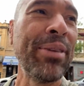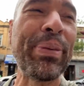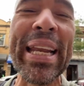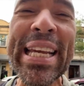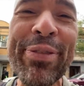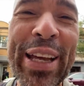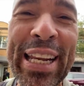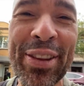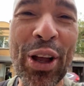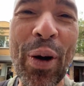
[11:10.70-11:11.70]
But even
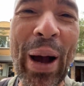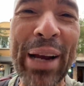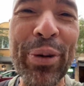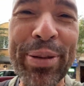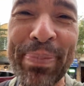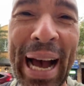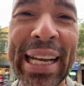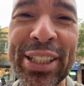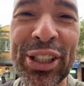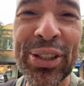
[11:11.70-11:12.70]
though I
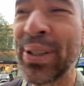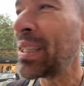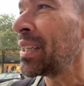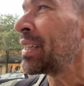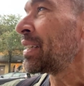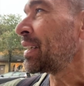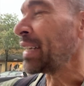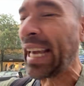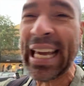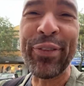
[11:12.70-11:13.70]
remind you,
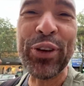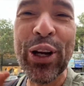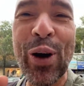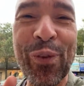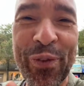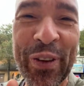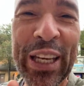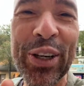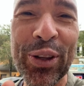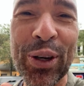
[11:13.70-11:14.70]
if you don't
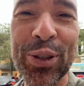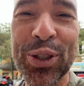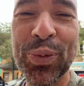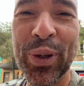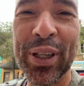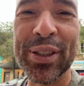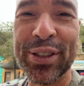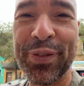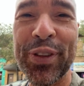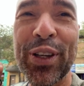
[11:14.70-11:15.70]
feel those words,
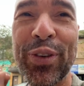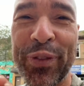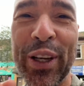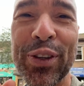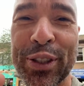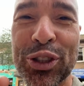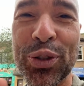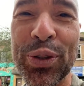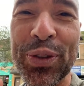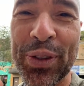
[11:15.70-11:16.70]
if you don't feel the
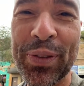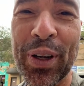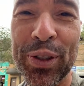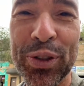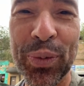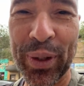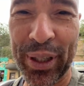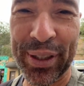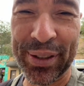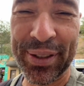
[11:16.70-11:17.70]
truth of those
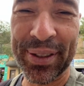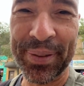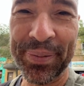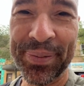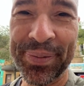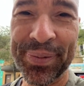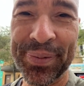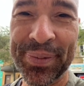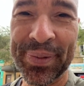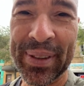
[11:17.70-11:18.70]
words,
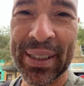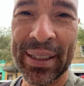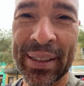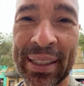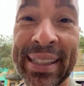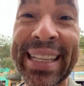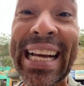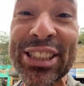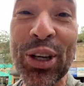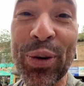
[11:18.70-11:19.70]

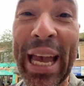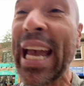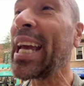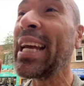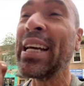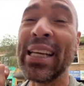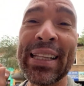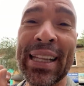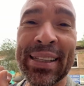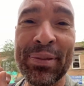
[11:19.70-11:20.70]
that's okay.
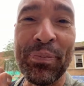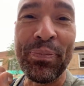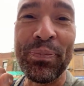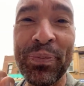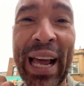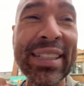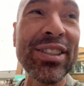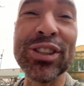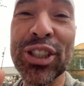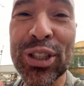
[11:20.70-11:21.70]
That's
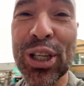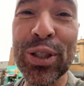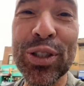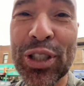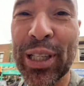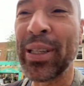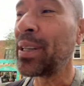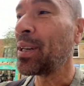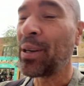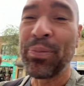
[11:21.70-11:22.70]
a delusion.
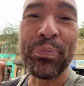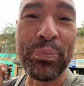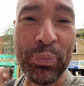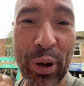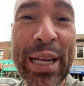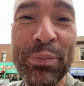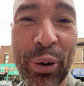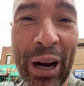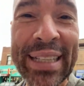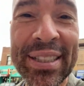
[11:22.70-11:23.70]
Bring
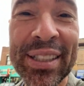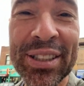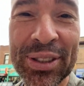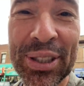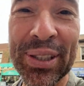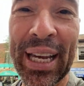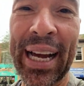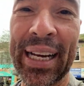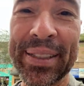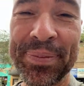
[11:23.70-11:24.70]
presence to that.